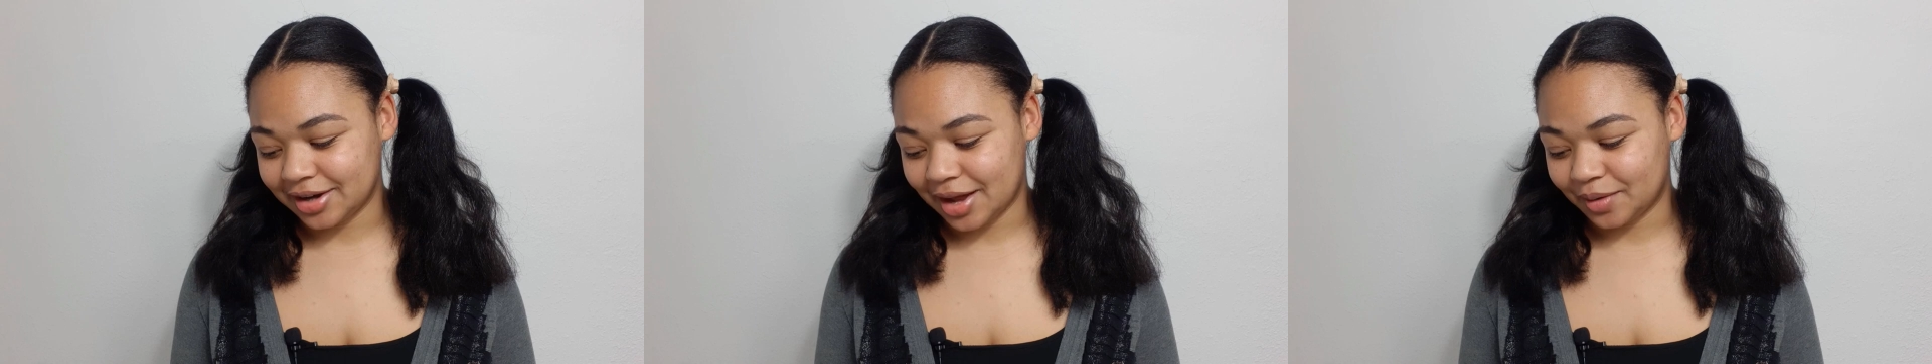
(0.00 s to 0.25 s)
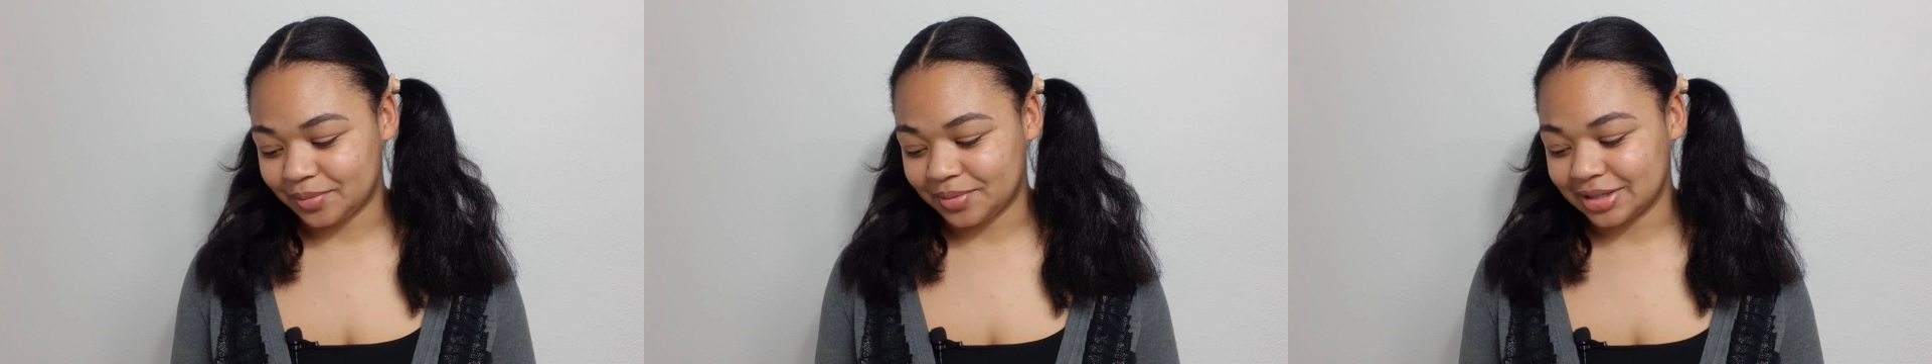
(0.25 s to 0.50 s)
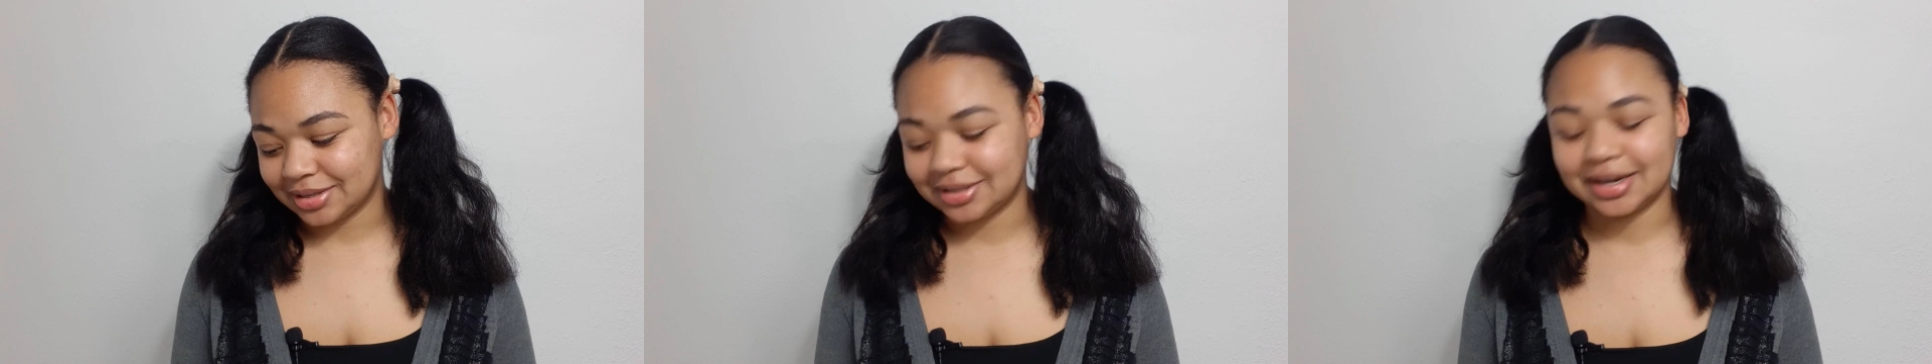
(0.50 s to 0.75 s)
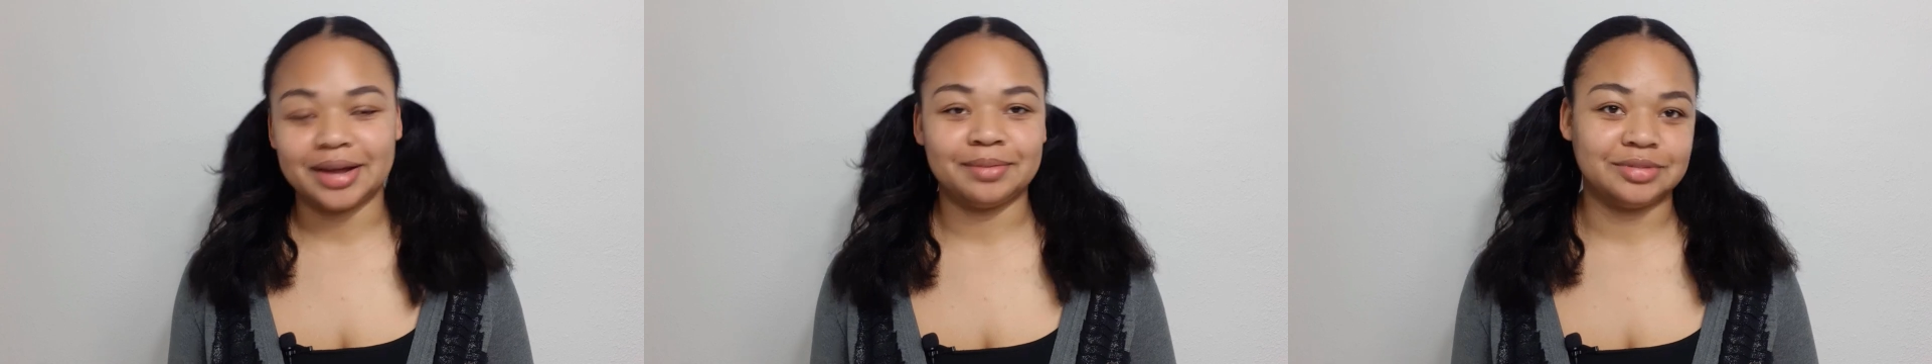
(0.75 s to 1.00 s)
now would be the
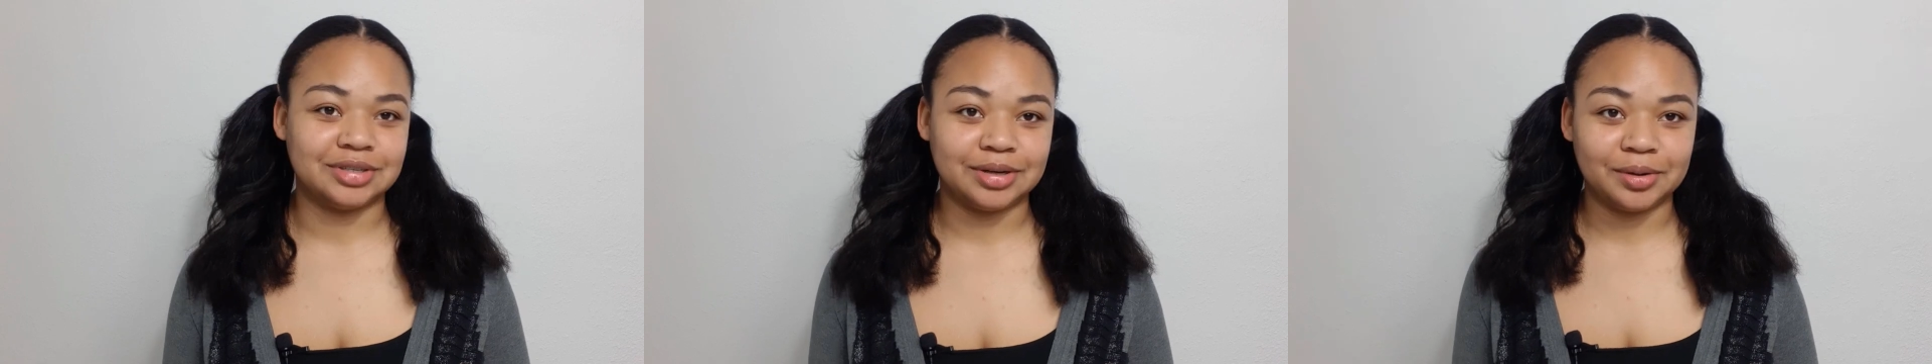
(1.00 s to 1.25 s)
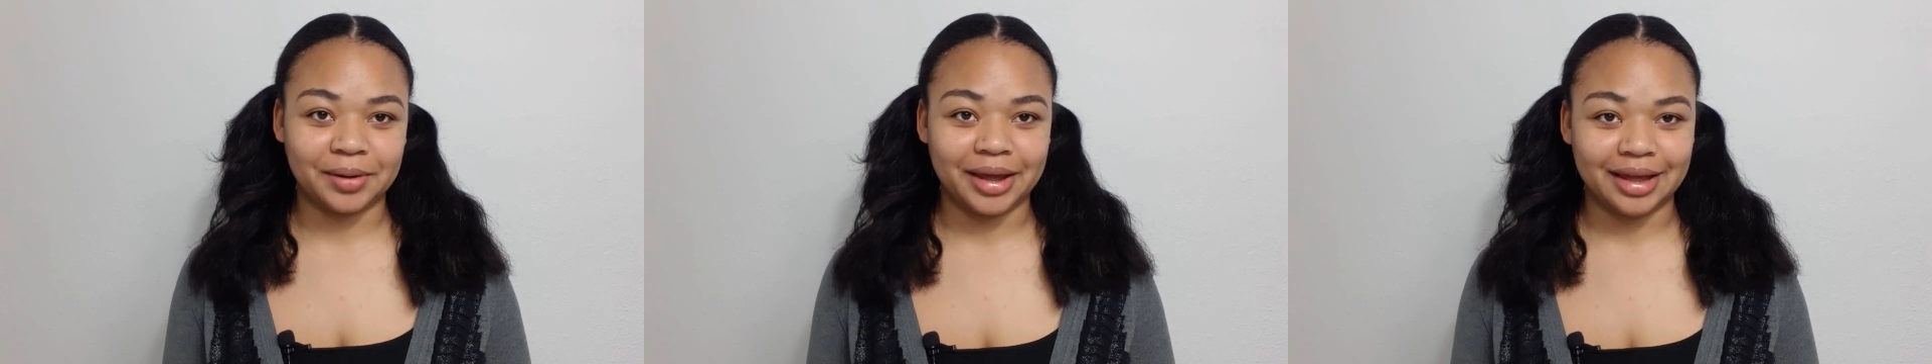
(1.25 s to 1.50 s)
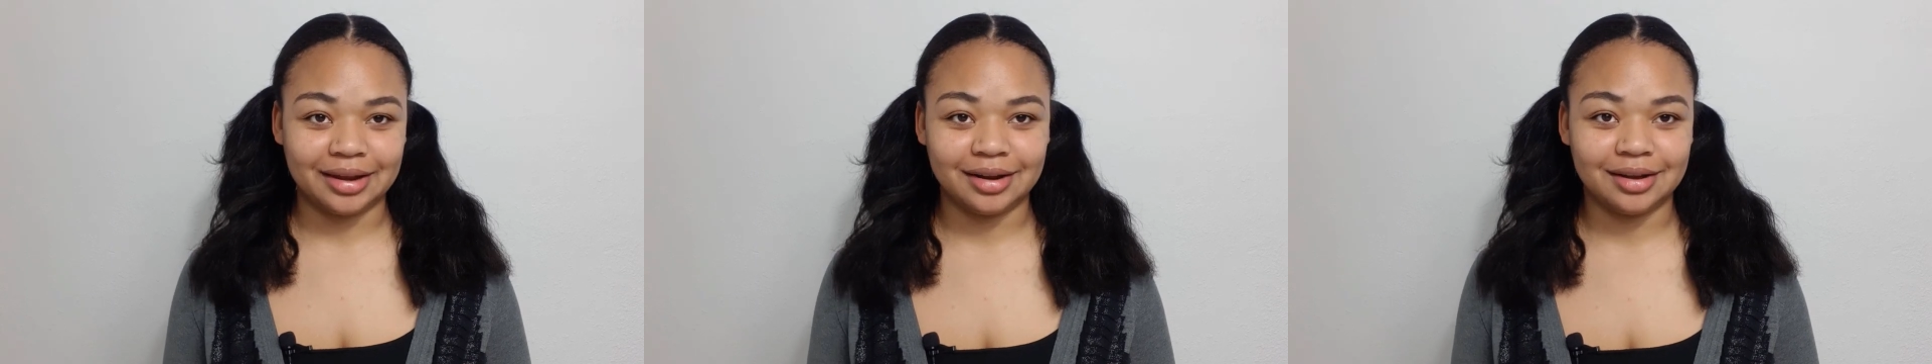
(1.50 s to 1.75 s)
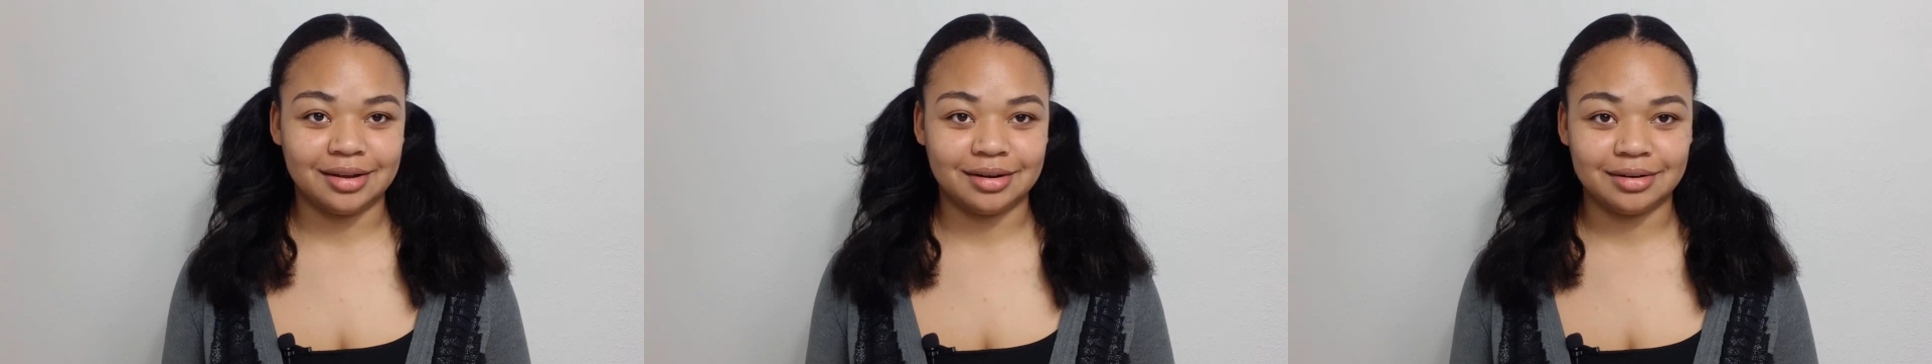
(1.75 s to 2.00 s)
time to go ahead
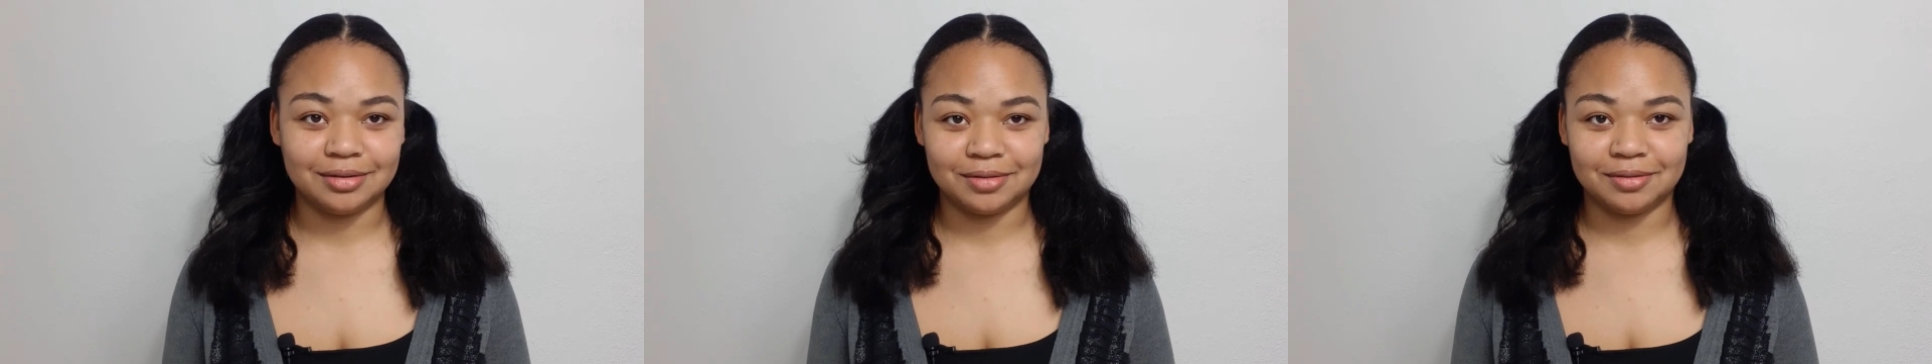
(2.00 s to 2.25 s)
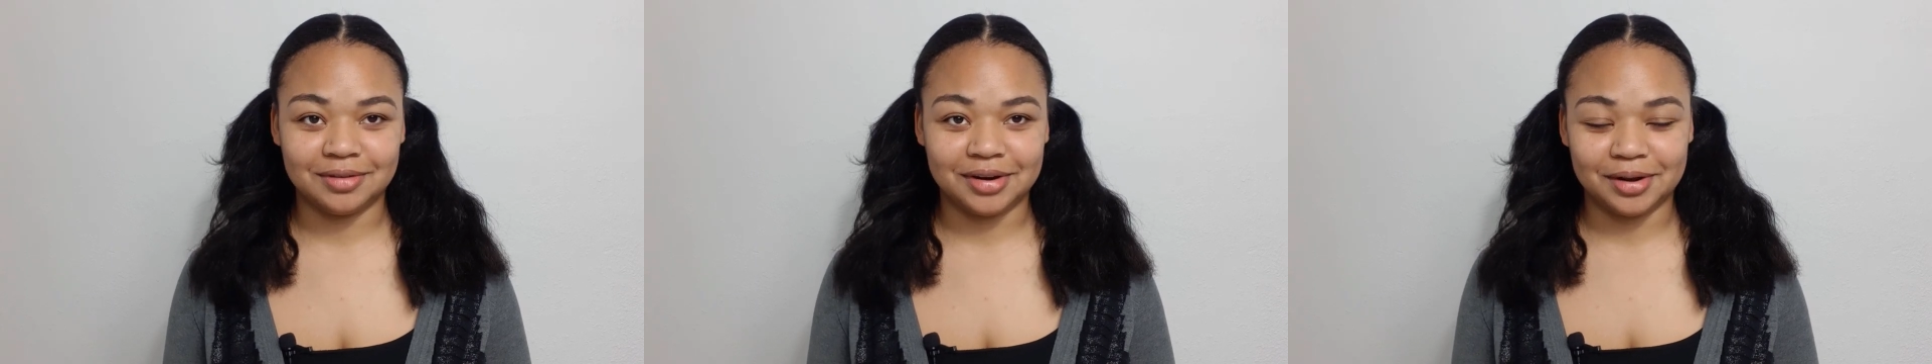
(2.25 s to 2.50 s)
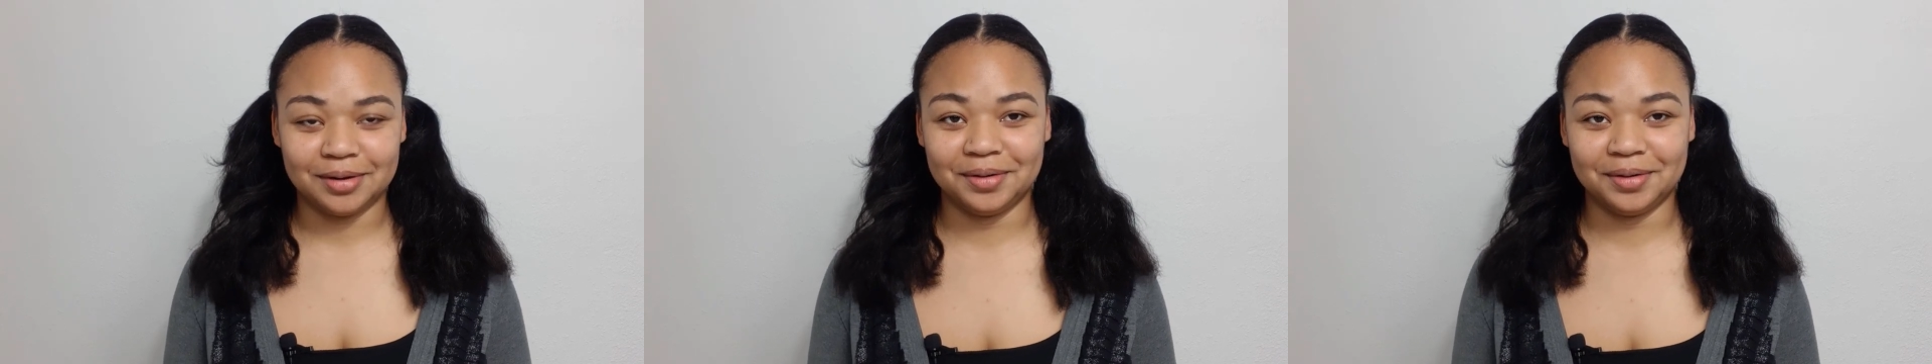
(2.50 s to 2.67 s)
and do the video